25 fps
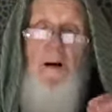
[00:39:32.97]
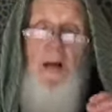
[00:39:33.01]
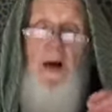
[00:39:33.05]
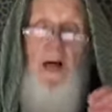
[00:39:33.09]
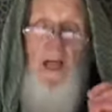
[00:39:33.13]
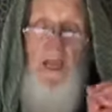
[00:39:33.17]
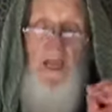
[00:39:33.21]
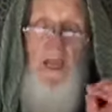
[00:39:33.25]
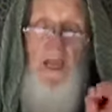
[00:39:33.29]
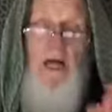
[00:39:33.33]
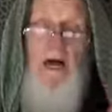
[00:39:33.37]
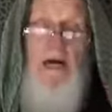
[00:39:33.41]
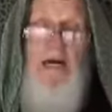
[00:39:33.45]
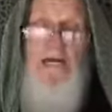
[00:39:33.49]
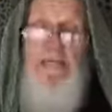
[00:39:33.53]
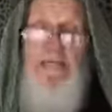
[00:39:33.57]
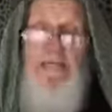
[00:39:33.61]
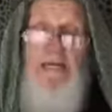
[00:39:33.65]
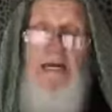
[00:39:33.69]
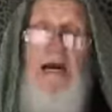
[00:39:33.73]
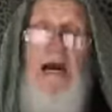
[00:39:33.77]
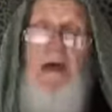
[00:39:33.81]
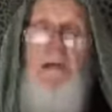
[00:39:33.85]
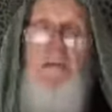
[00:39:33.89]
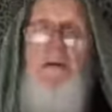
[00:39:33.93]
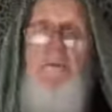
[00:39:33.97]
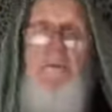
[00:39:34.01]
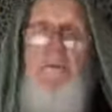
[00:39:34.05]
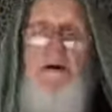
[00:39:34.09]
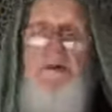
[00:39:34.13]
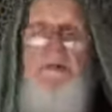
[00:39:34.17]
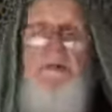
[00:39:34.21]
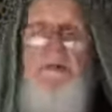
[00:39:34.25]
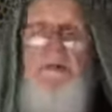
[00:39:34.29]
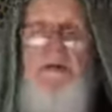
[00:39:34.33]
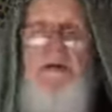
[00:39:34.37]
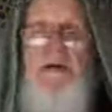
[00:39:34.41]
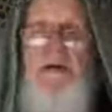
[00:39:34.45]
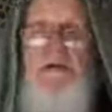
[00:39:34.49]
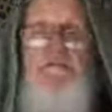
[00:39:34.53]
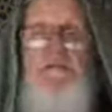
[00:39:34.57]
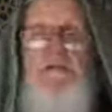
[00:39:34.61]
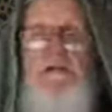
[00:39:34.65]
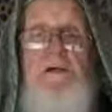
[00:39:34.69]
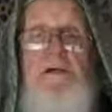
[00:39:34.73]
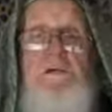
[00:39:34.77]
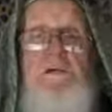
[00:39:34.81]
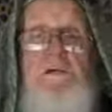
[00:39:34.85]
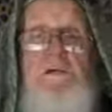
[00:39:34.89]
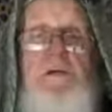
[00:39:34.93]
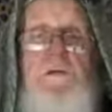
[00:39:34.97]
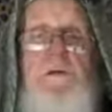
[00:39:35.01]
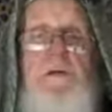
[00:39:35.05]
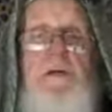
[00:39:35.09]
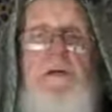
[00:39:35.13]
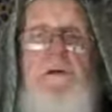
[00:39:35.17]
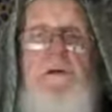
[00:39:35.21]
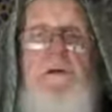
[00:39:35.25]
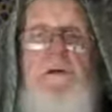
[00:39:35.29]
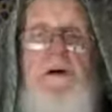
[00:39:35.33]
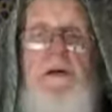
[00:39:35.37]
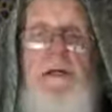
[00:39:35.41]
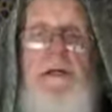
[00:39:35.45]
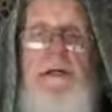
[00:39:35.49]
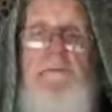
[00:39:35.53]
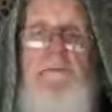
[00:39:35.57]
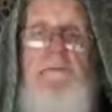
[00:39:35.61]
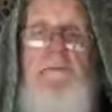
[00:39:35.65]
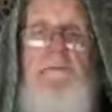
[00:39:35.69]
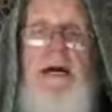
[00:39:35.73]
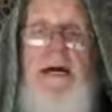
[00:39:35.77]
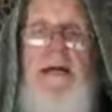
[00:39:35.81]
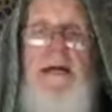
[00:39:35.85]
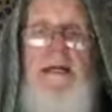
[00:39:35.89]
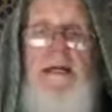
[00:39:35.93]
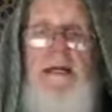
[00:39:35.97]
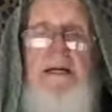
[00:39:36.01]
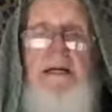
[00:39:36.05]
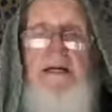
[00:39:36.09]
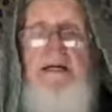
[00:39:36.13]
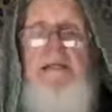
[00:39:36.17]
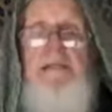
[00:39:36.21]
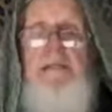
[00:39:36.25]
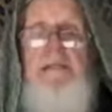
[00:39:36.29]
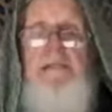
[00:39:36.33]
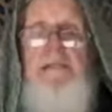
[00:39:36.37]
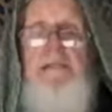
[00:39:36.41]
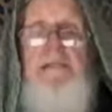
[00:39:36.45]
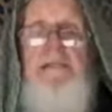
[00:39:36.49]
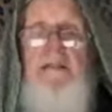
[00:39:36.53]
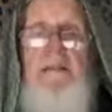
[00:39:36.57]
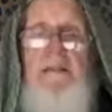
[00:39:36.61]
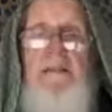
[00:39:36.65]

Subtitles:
Allah's Ghadab on the Day of Judgment. We don't want him mad at us.